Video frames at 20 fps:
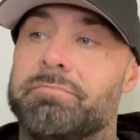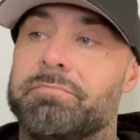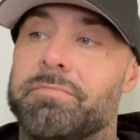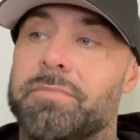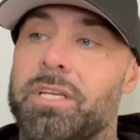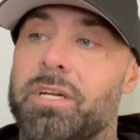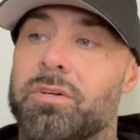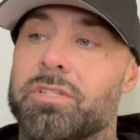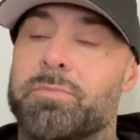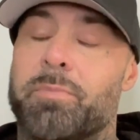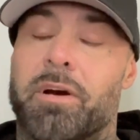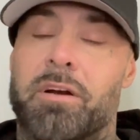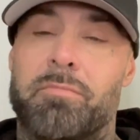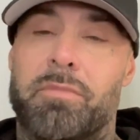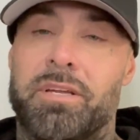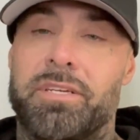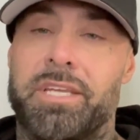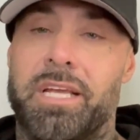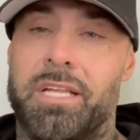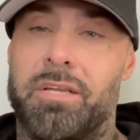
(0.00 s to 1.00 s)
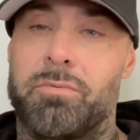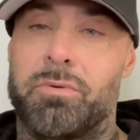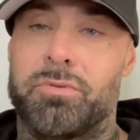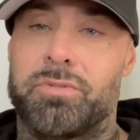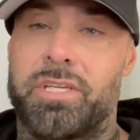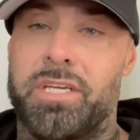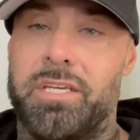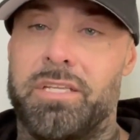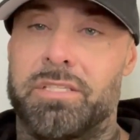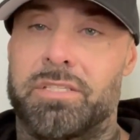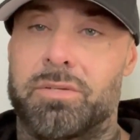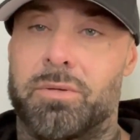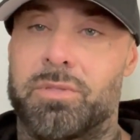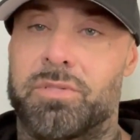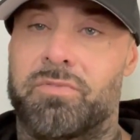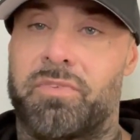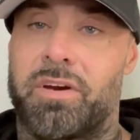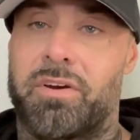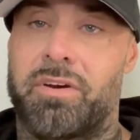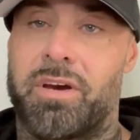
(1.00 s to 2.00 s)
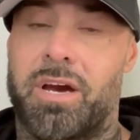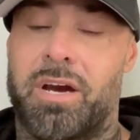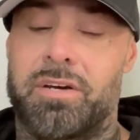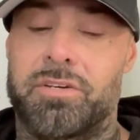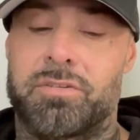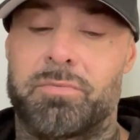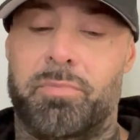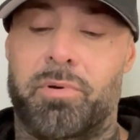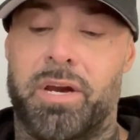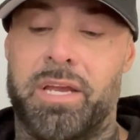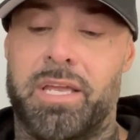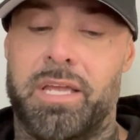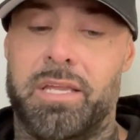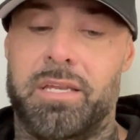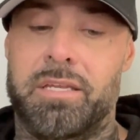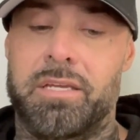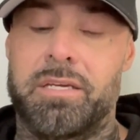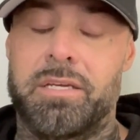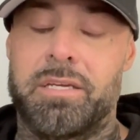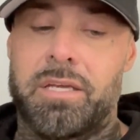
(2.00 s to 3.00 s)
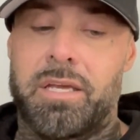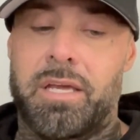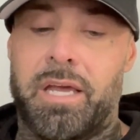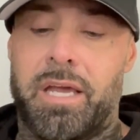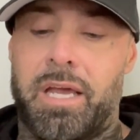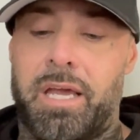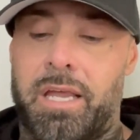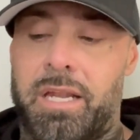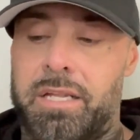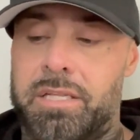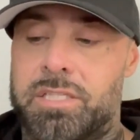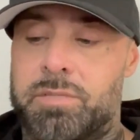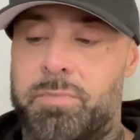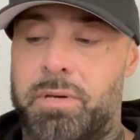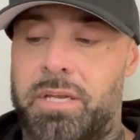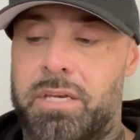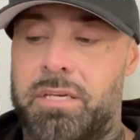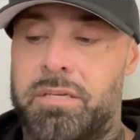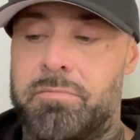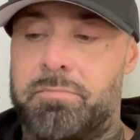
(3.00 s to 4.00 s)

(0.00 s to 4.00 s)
it's part of my daily routine. So it's very hard to break it. And it's been